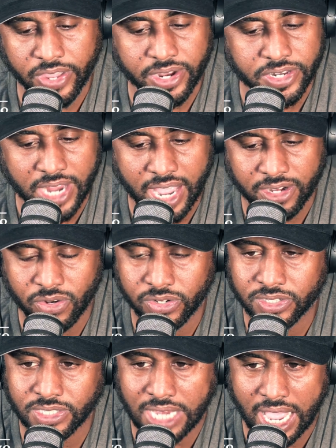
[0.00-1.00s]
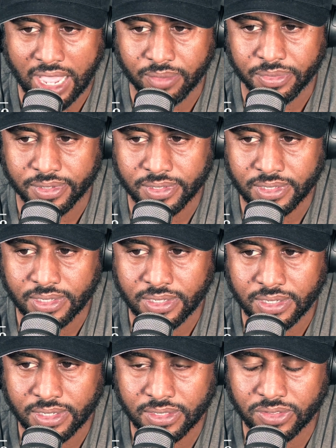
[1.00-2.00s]
they're not gonna stop.
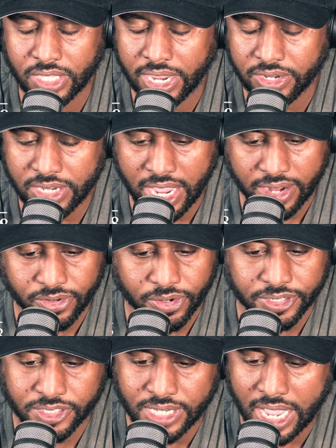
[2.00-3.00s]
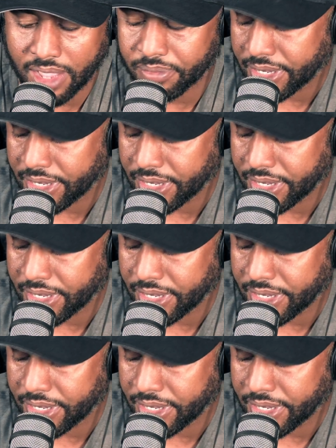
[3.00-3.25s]
They're not gonna stop,